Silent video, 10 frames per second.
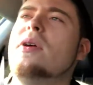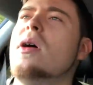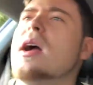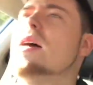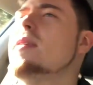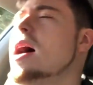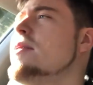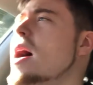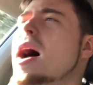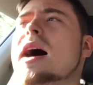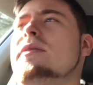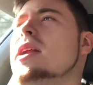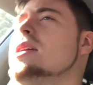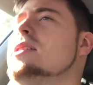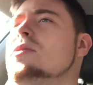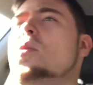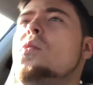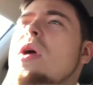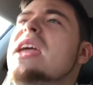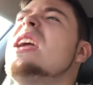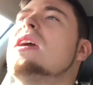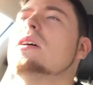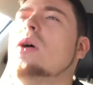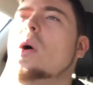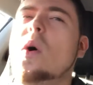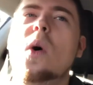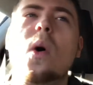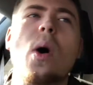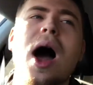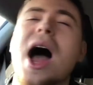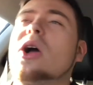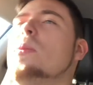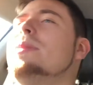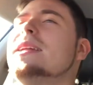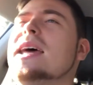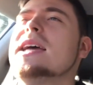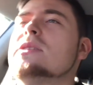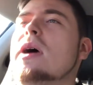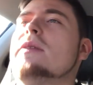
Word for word: wrong, I've, I've, I've had a week or a couple of days where